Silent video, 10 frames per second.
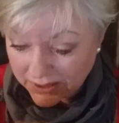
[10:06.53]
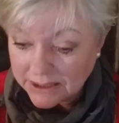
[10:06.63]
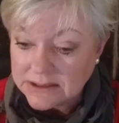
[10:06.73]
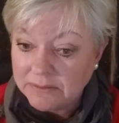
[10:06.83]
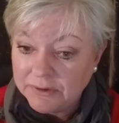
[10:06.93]

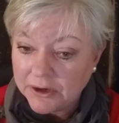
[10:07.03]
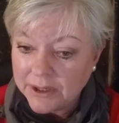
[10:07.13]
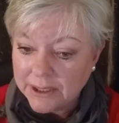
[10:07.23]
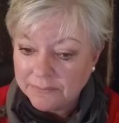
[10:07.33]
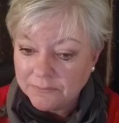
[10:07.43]
It's a
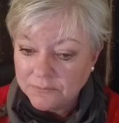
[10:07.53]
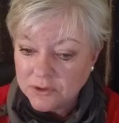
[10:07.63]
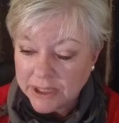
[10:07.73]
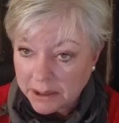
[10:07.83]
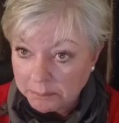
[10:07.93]
very
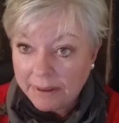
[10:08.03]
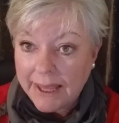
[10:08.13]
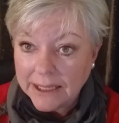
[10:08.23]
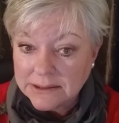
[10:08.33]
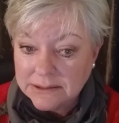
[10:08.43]

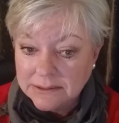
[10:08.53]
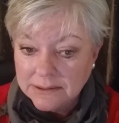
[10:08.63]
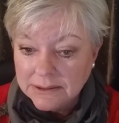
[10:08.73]
jam-packed,